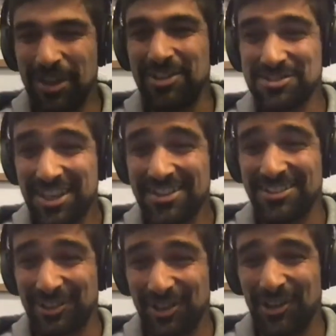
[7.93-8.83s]
Mate, you're starting
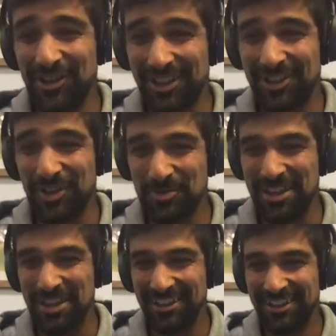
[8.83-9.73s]
to look a lot like your old
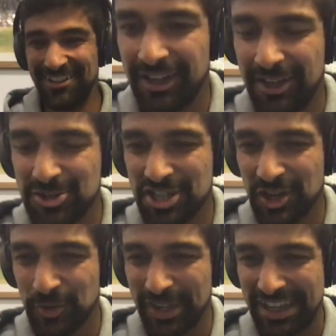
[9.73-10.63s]
man. Hello,
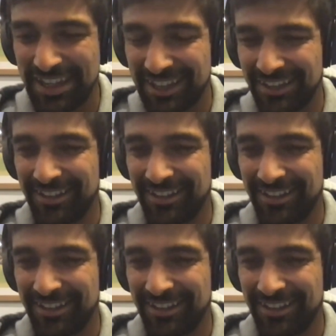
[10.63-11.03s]
Shelby.